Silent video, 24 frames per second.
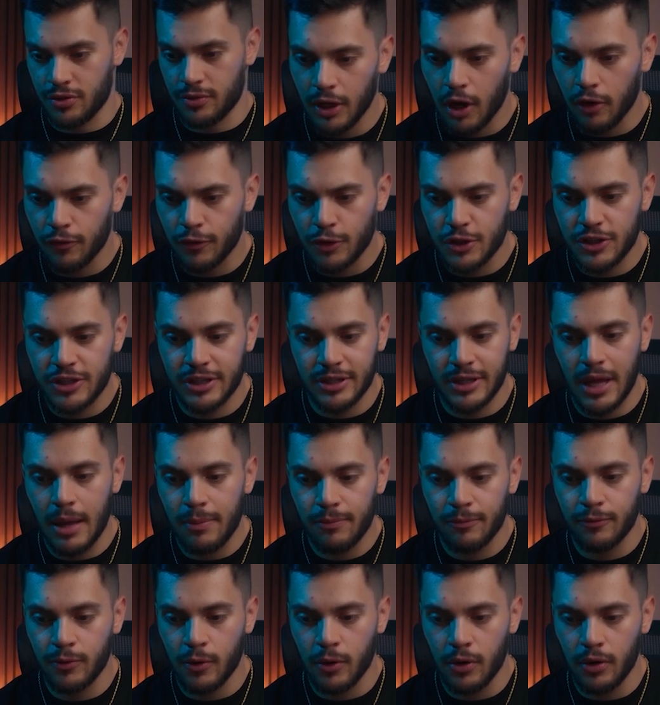Now for step
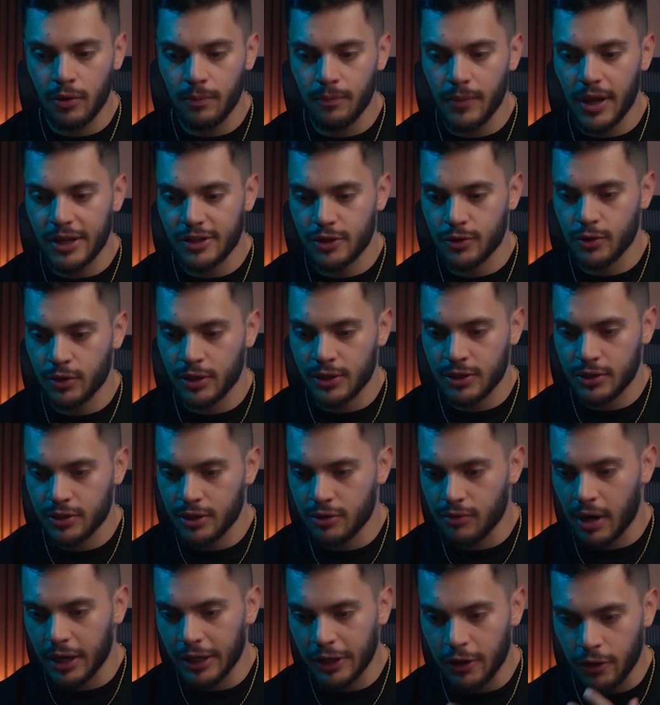4, as you can
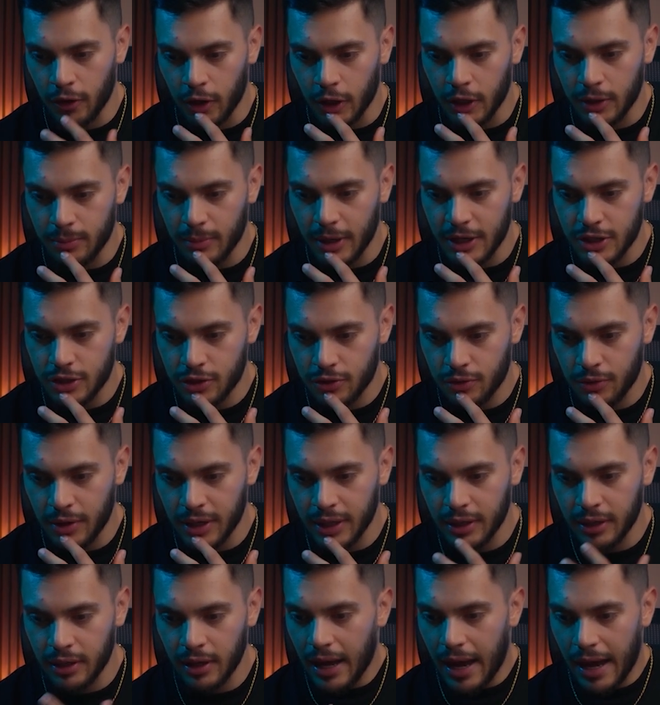see right here on my
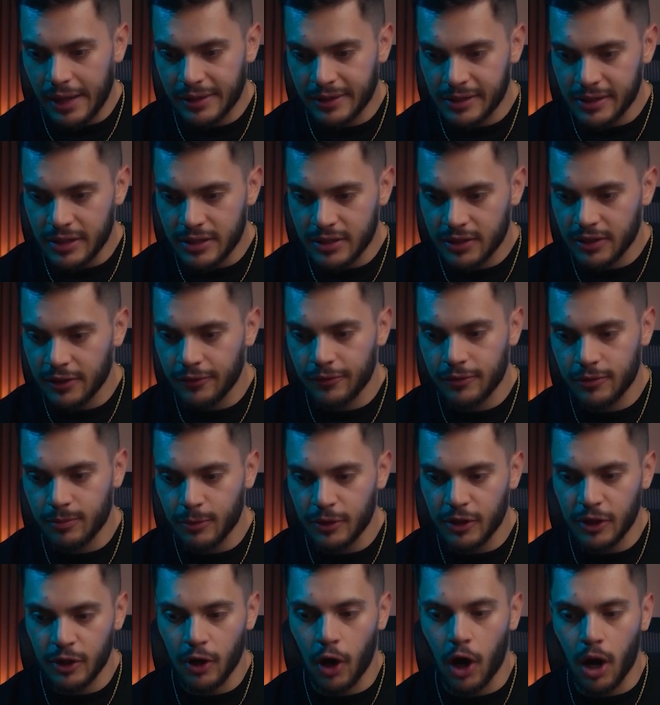screen, Atlas gives
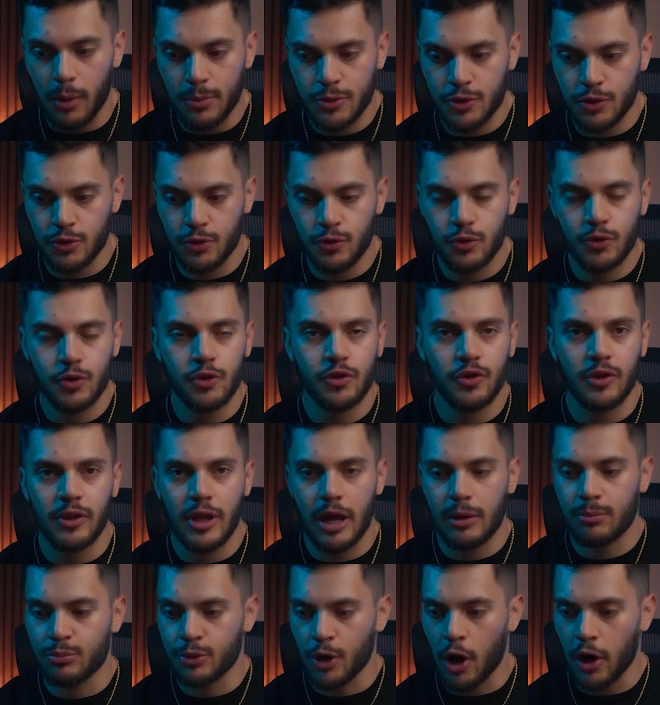me the options to
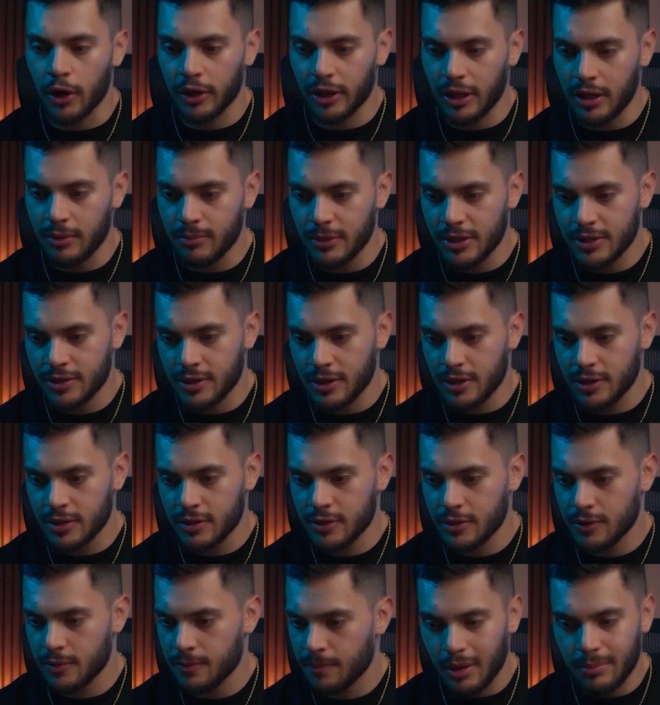select product
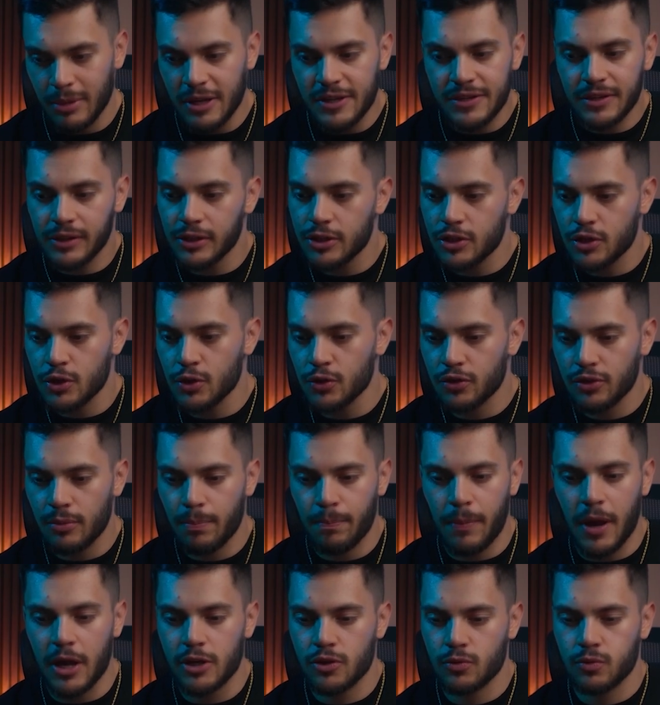images. I basically choose the
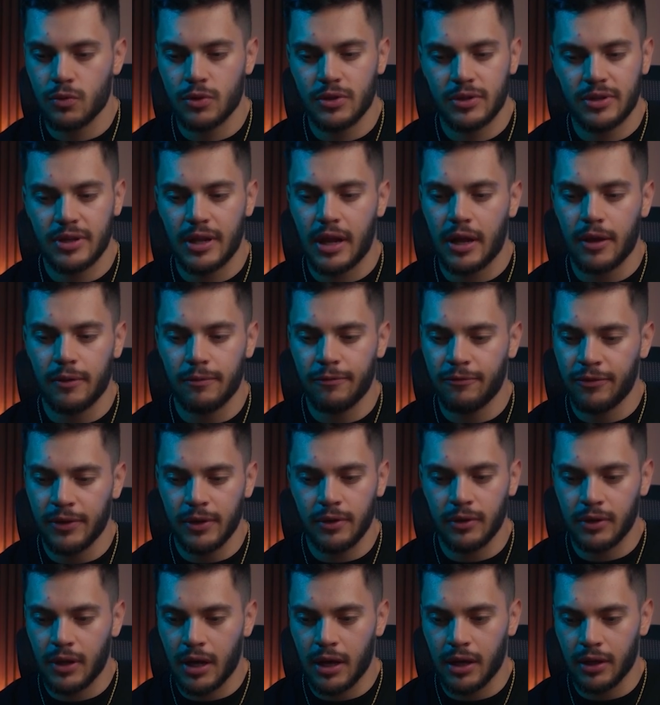best ones that I
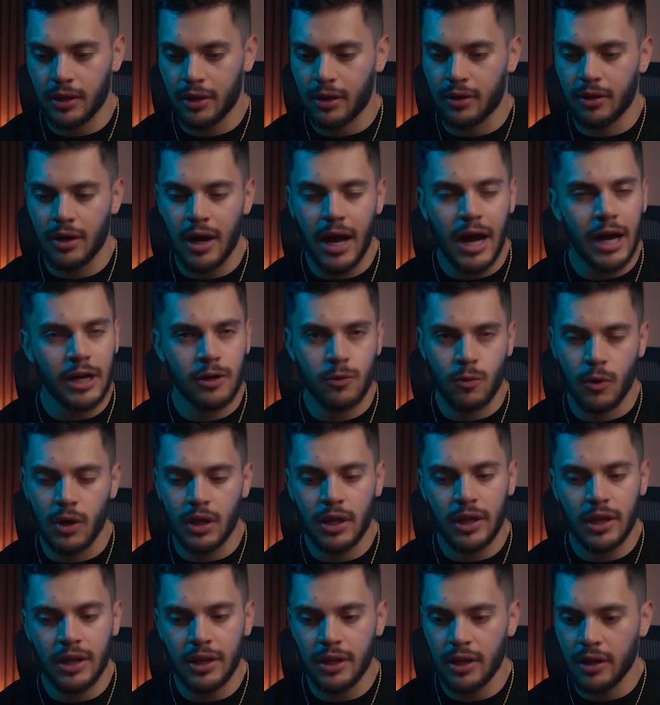feel like are high
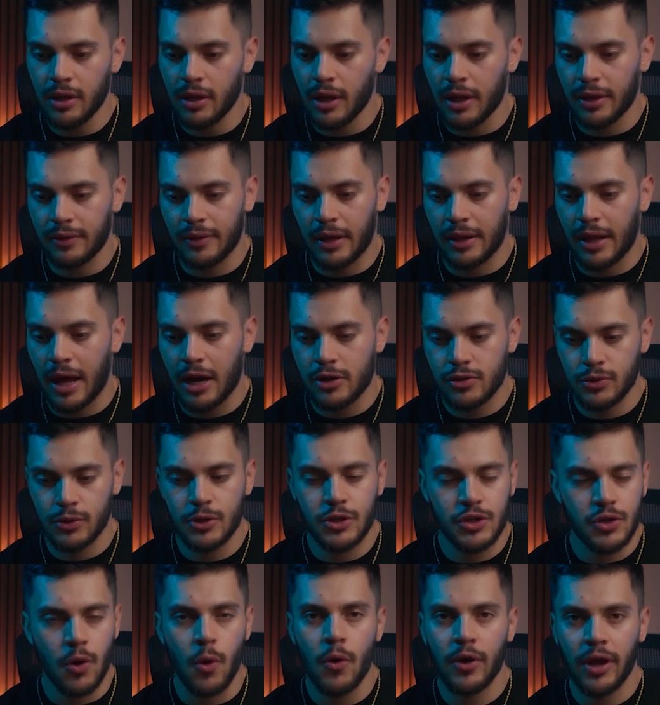quality and that actually
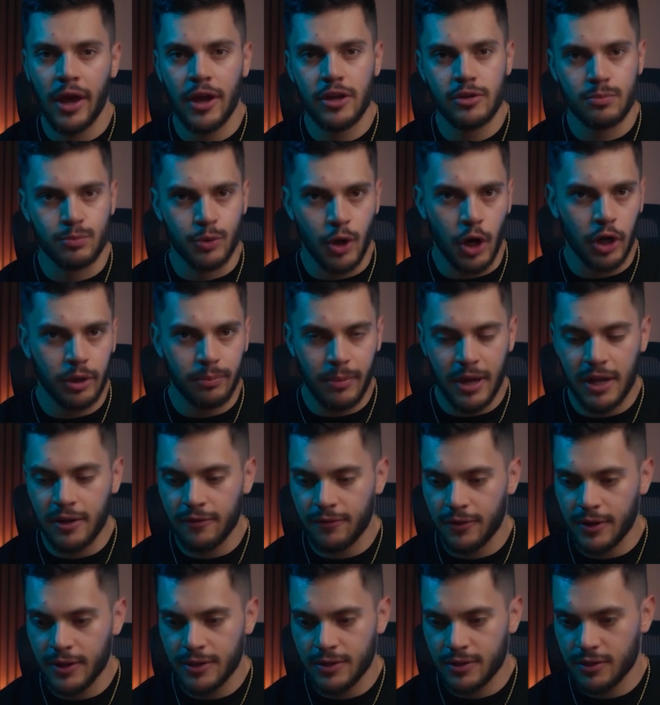showcase product
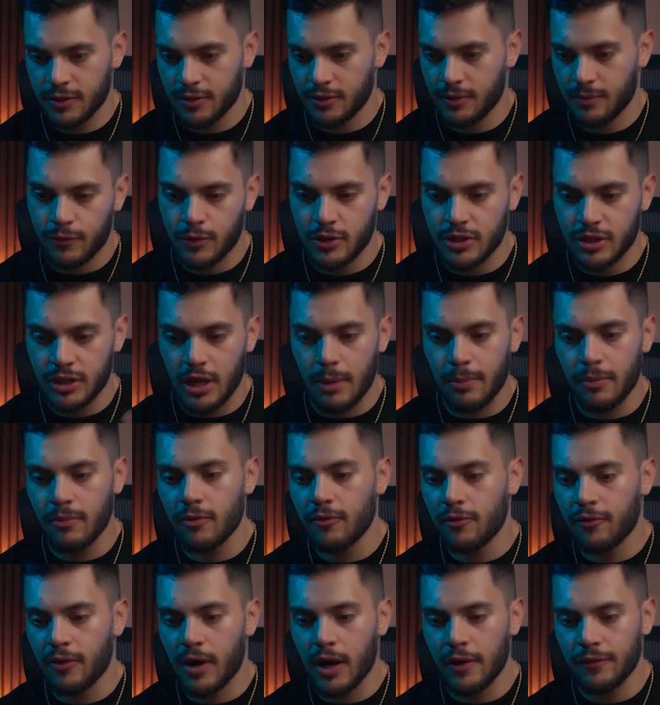benefits. For step number
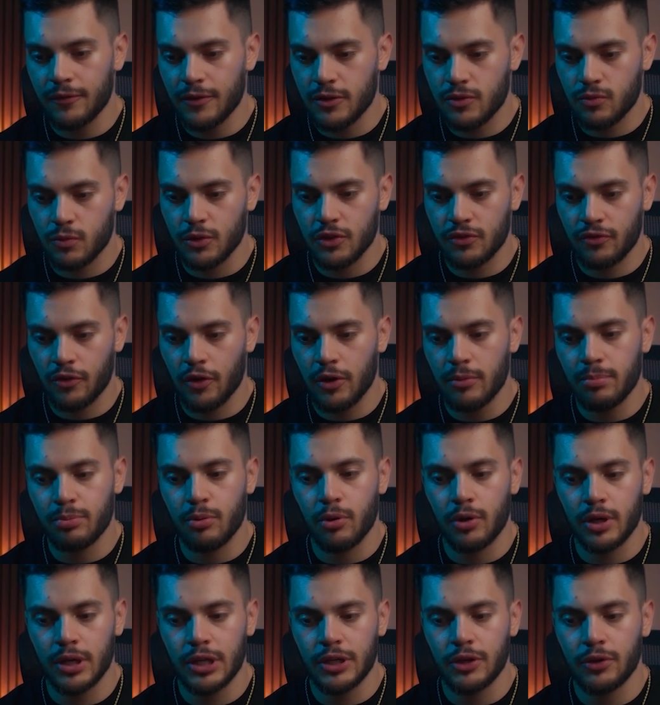5, this one is very
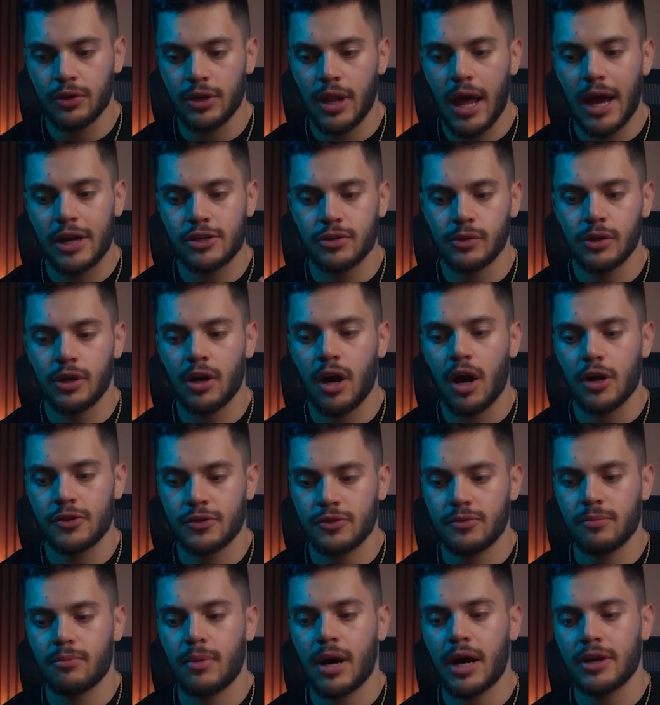important. You can actually
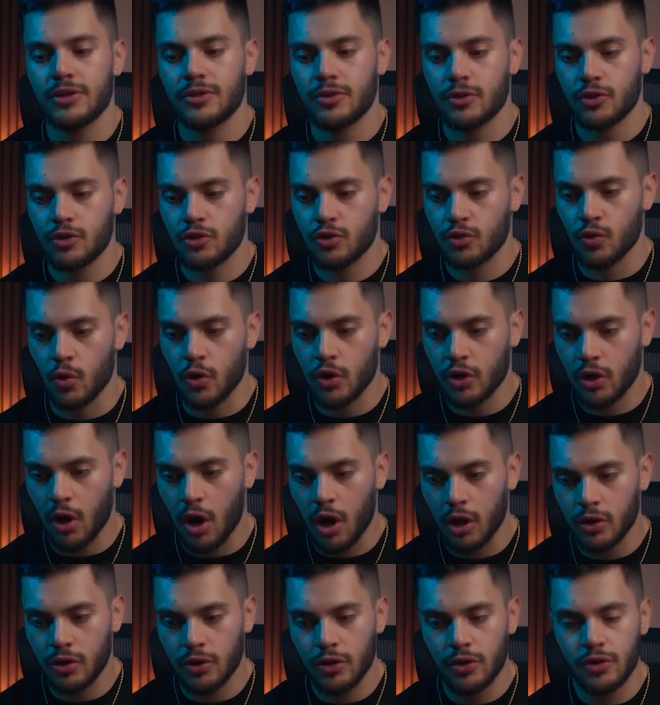customize the store
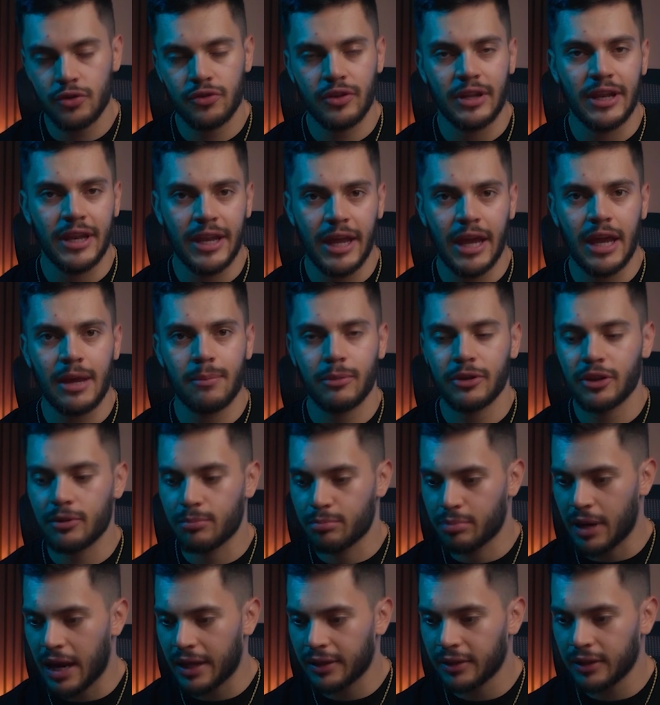colors, the name, and the
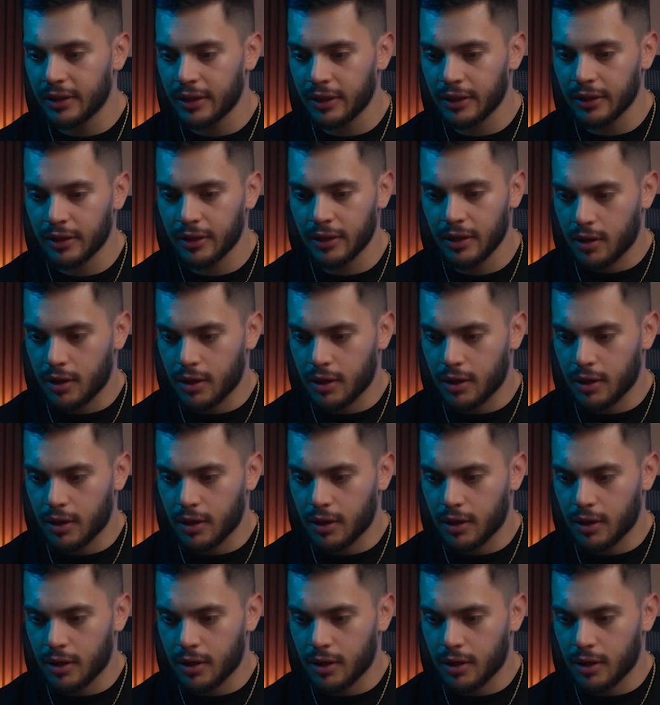branding.